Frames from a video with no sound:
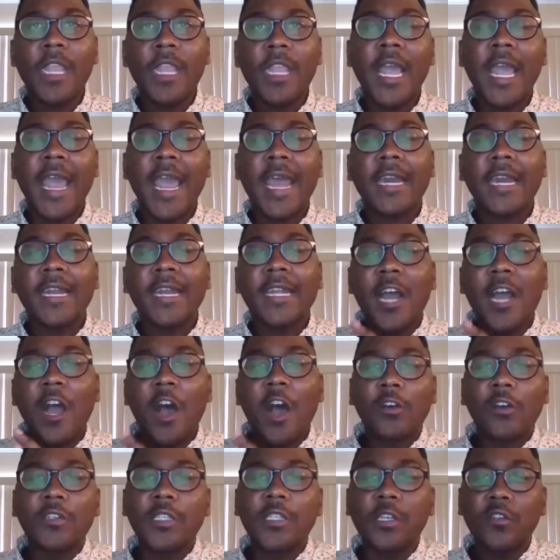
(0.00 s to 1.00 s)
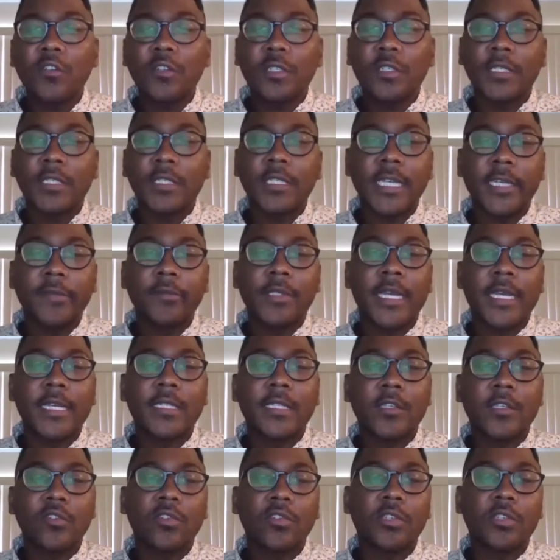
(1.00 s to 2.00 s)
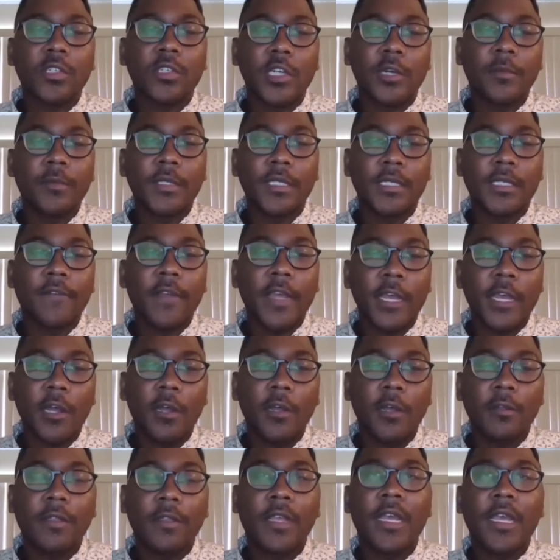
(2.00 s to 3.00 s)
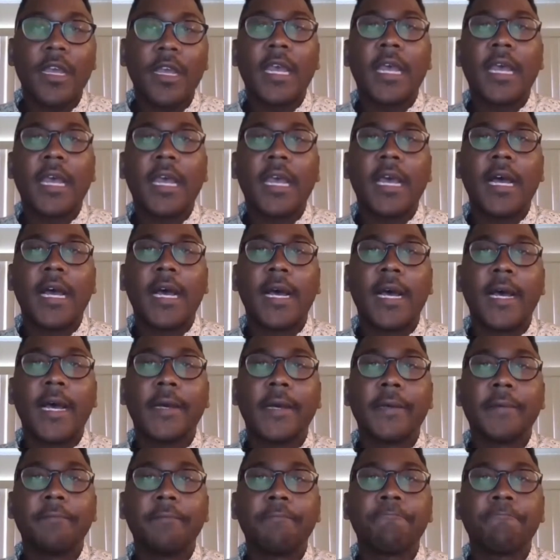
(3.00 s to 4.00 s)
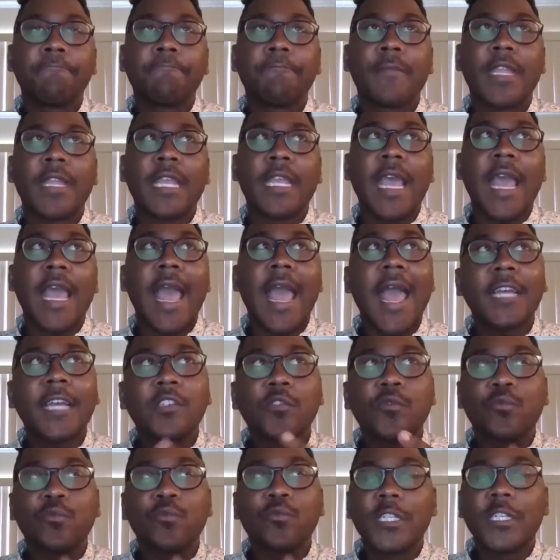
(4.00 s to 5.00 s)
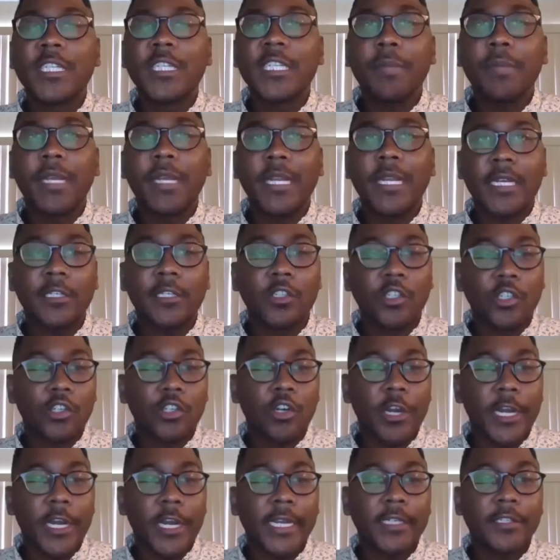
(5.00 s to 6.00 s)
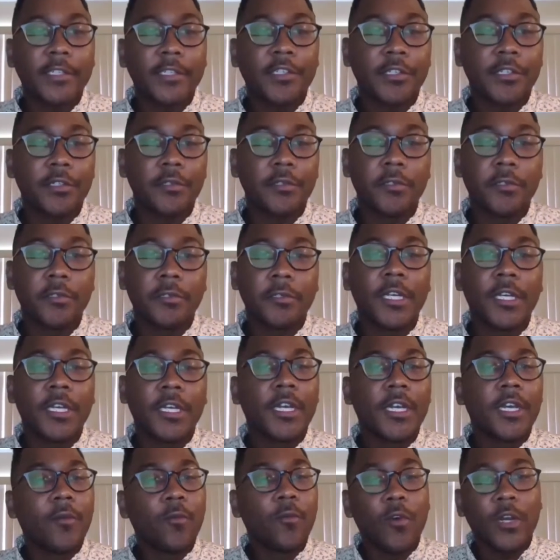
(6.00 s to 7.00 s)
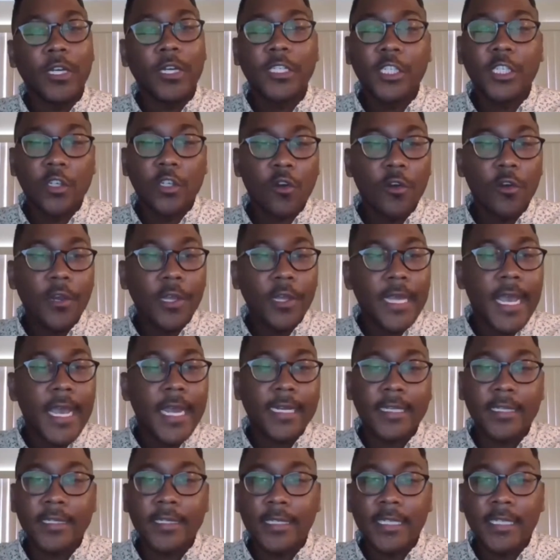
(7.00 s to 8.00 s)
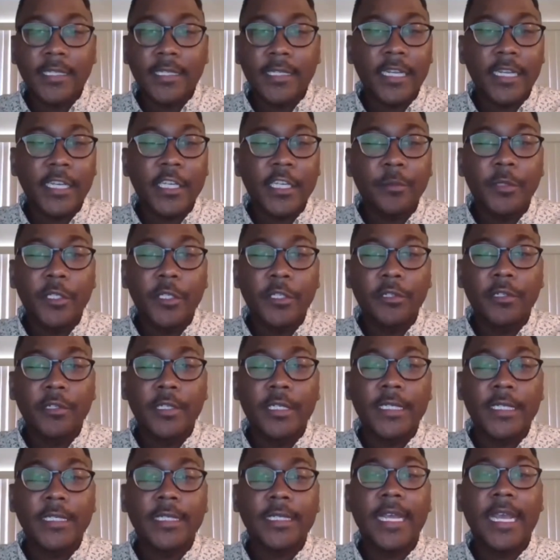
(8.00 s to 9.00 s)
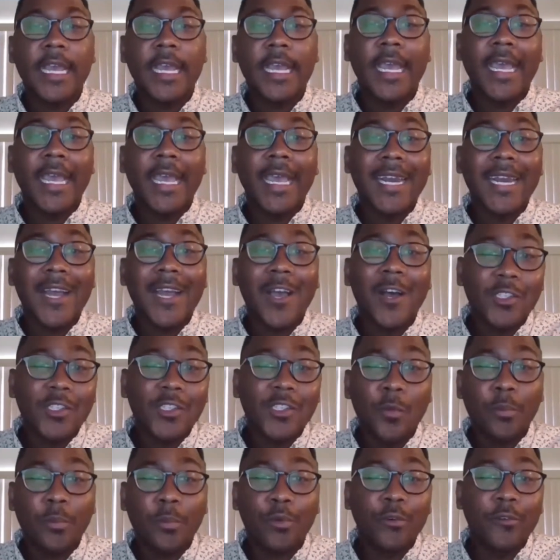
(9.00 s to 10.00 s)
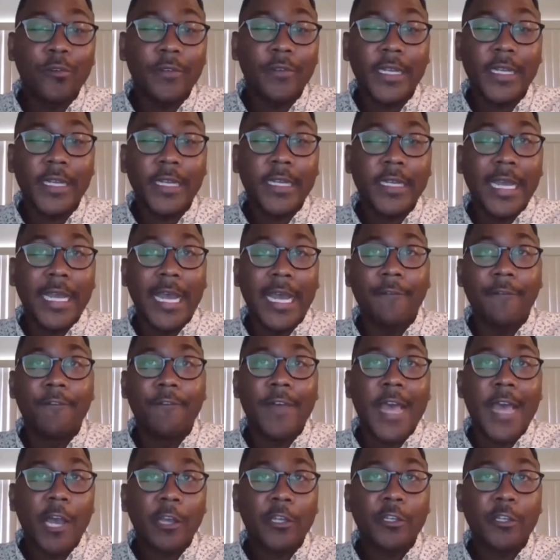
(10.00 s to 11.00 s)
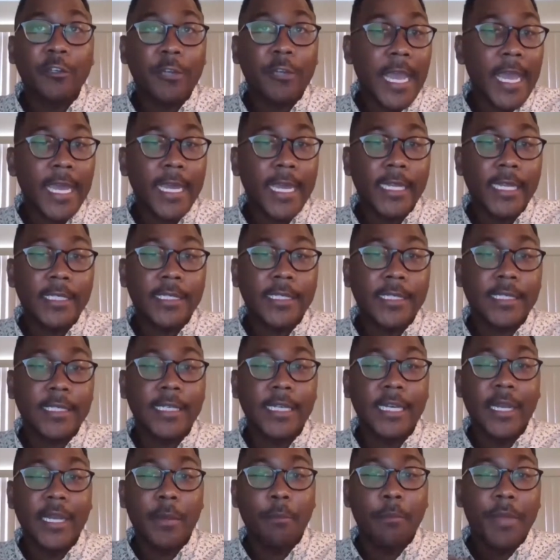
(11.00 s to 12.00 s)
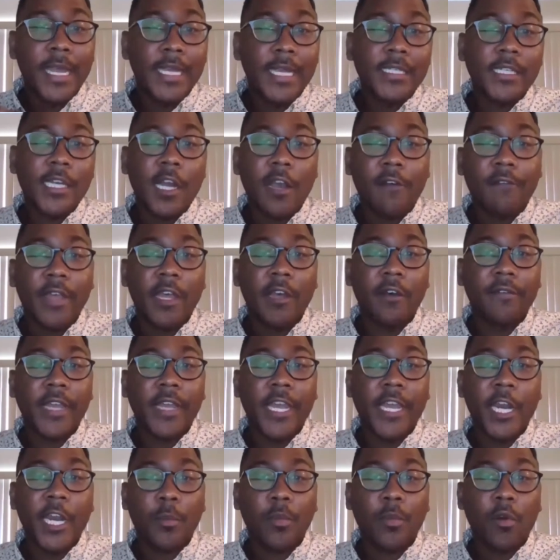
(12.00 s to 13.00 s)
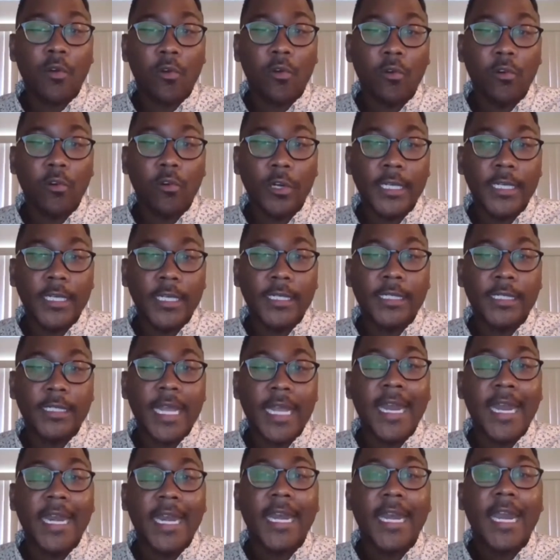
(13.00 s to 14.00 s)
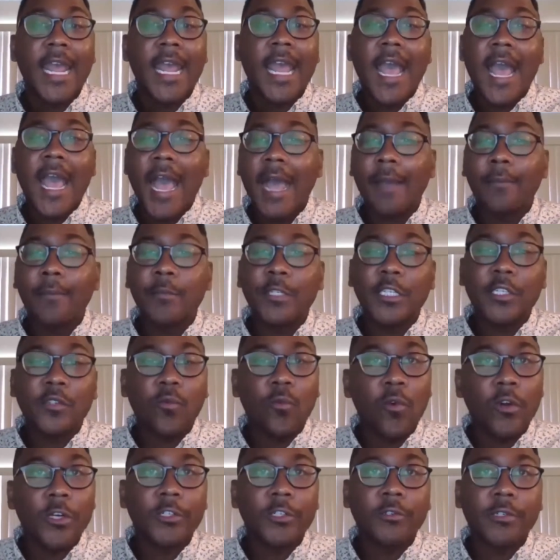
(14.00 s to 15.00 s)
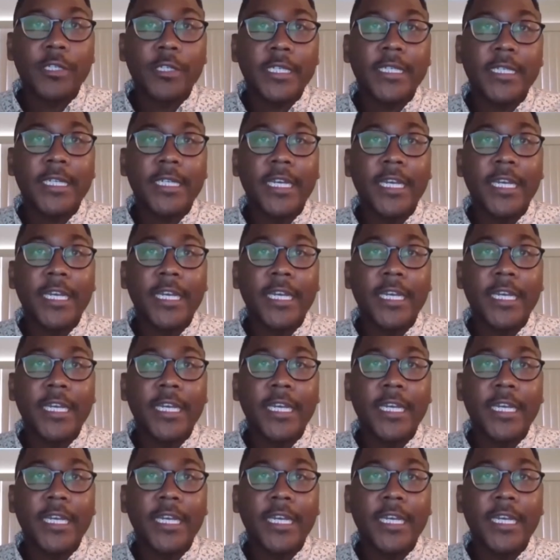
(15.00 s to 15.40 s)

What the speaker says: And it also seems that social determinants of health has really been constrained to, one, showing that it exists in communities, and also proving a value case based off healthcare priorities. And I'm just wondering